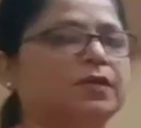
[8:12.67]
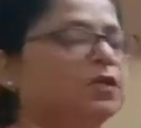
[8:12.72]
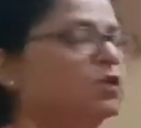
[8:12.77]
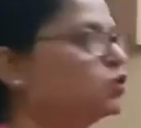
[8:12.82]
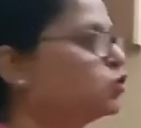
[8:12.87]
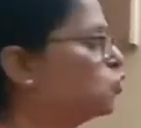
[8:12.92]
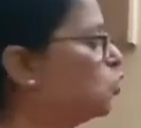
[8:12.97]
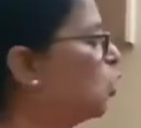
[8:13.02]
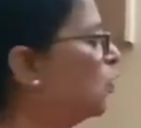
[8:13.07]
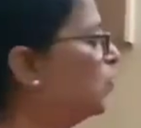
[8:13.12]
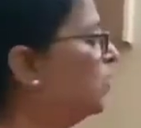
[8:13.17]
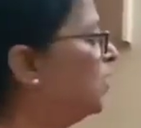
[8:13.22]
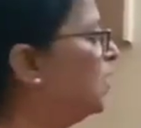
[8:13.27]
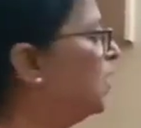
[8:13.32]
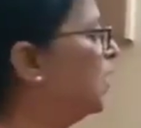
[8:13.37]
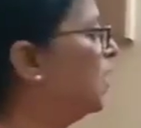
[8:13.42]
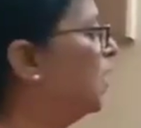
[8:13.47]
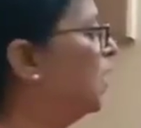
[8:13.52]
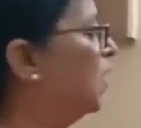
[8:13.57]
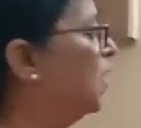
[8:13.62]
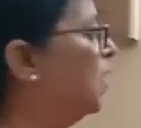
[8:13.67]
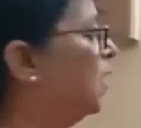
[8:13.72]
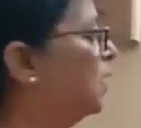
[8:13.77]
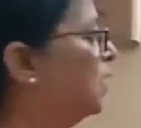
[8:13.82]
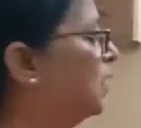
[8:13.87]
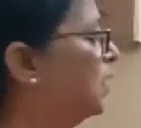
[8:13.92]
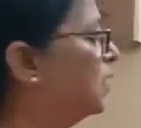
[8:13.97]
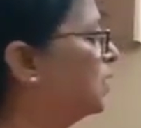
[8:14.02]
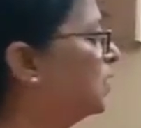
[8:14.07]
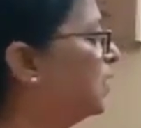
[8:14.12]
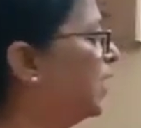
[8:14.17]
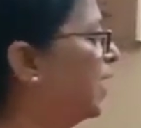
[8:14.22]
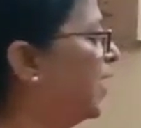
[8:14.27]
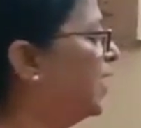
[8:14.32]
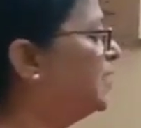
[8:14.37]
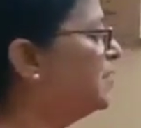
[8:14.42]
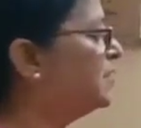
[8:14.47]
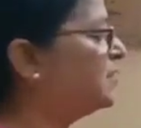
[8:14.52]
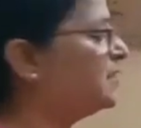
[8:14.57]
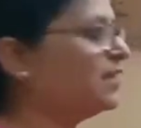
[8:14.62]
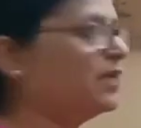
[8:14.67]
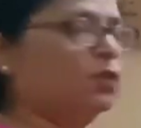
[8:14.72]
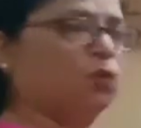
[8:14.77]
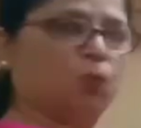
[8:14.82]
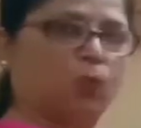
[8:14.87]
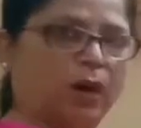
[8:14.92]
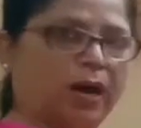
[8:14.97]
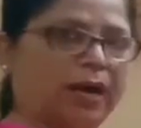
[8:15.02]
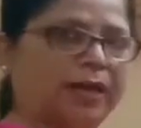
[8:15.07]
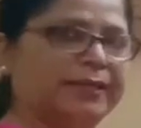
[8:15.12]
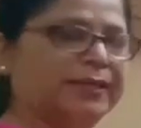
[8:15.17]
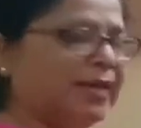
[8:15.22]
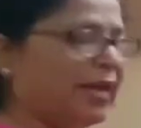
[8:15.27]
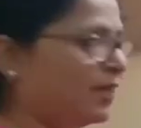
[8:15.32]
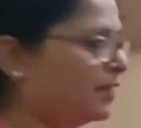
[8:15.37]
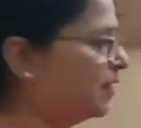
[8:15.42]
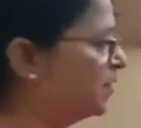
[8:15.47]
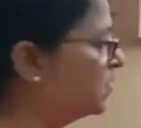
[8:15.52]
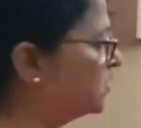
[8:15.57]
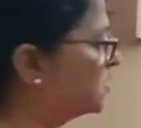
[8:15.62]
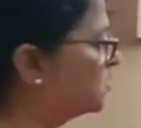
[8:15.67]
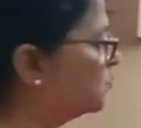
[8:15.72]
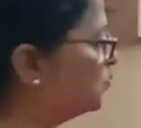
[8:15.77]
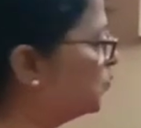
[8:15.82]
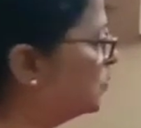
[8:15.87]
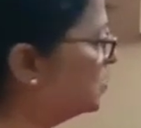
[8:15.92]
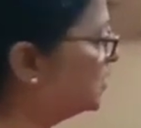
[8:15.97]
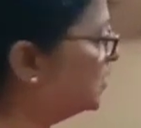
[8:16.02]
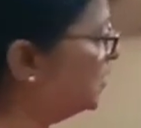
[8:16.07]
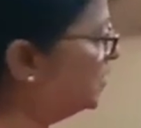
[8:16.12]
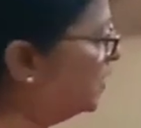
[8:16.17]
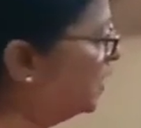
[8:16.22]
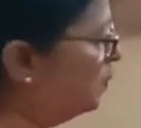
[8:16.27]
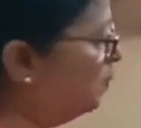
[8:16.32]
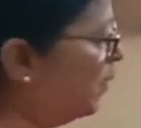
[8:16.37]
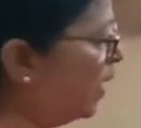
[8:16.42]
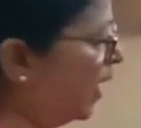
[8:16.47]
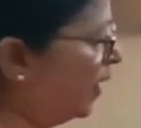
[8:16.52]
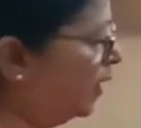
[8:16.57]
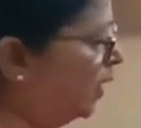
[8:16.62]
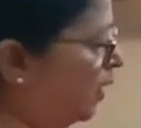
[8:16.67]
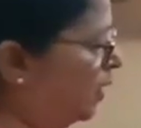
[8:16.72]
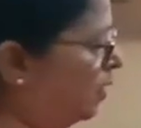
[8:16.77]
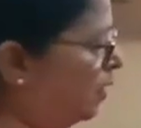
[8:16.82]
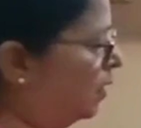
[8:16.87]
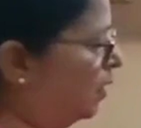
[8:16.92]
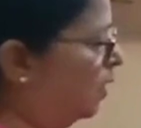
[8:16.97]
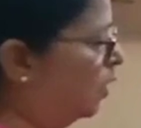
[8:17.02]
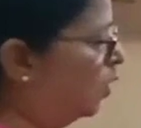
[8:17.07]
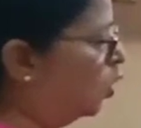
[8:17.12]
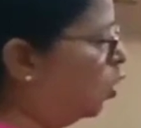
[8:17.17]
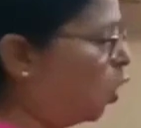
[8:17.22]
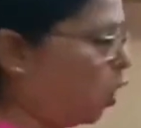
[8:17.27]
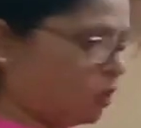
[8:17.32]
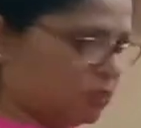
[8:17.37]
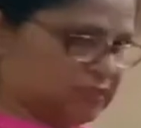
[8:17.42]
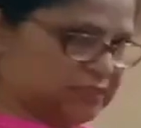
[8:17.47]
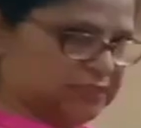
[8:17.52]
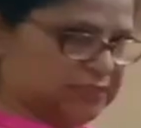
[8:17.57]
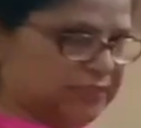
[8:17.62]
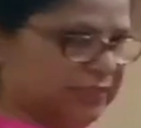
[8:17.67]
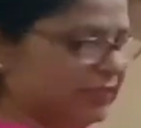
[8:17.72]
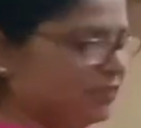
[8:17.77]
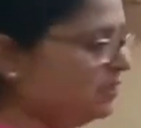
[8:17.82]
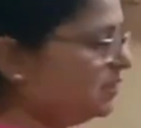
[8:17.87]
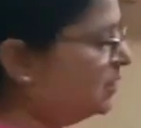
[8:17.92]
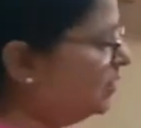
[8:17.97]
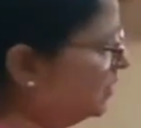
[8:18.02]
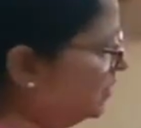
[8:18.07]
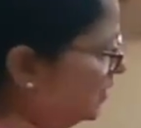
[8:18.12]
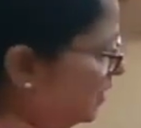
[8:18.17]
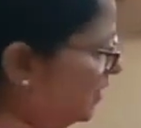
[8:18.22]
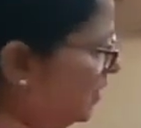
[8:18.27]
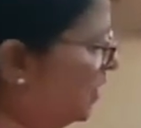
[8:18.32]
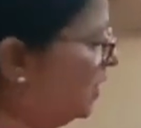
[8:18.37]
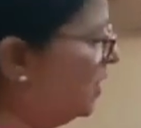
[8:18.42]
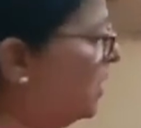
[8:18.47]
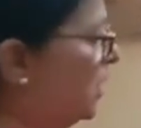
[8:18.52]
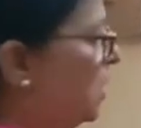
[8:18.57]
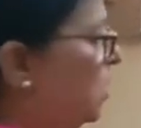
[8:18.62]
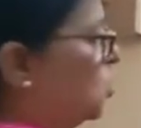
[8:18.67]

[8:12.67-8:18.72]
It ends in Y and it is preceded by a consonant D.